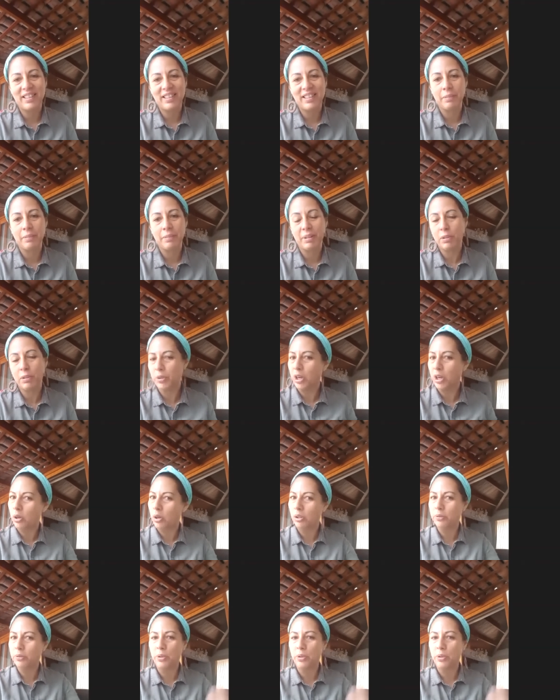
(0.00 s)
But we are
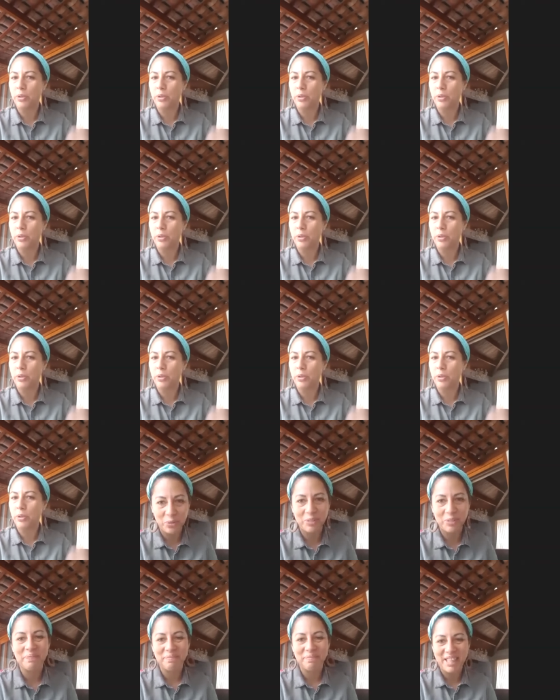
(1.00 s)
all together in the house.
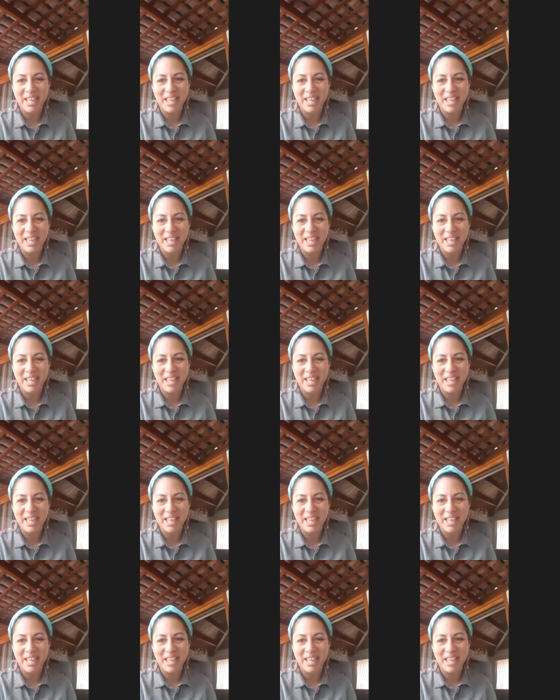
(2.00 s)
Yeah.